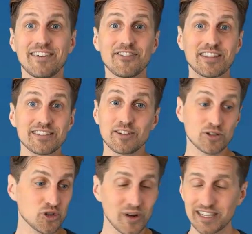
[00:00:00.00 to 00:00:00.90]
If you're
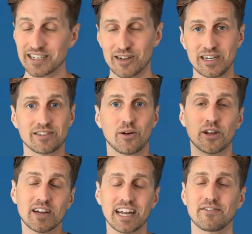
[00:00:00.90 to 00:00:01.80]
enjoying this series or
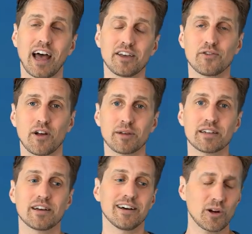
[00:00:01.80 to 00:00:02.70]
you're getting value from
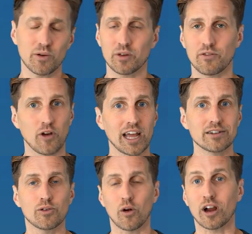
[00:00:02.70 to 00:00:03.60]
it, share it with a
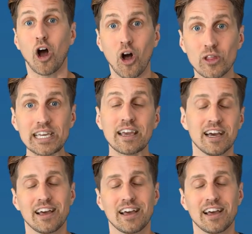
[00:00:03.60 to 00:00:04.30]
friend or a colleague.